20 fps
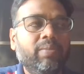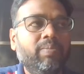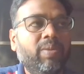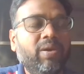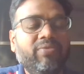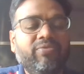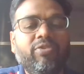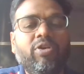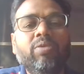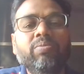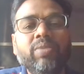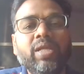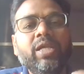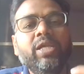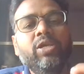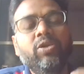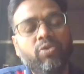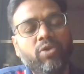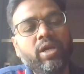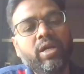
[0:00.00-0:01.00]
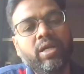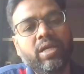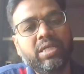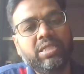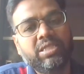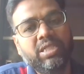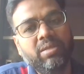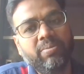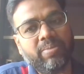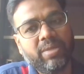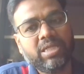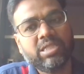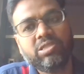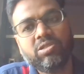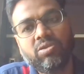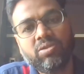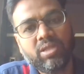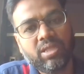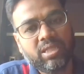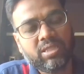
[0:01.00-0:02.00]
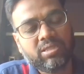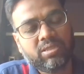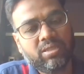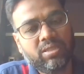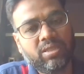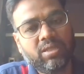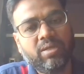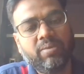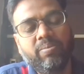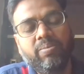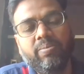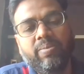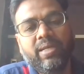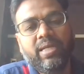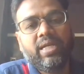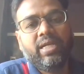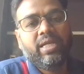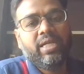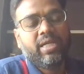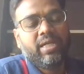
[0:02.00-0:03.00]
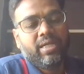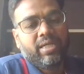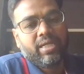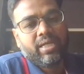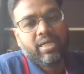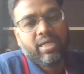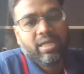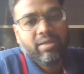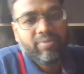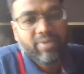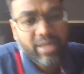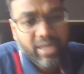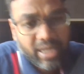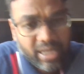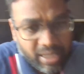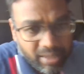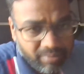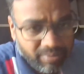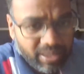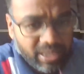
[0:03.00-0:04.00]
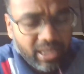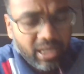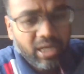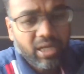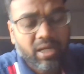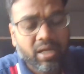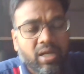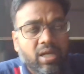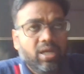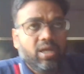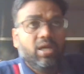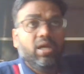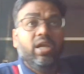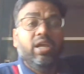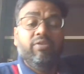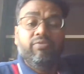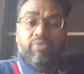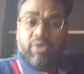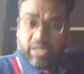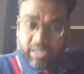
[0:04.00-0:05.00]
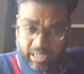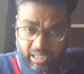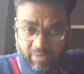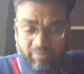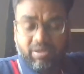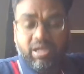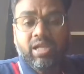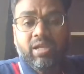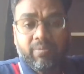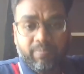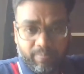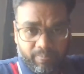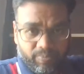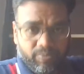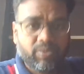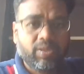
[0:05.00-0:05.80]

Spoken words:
perform the unit testing based on this BDD and TDD very effectively.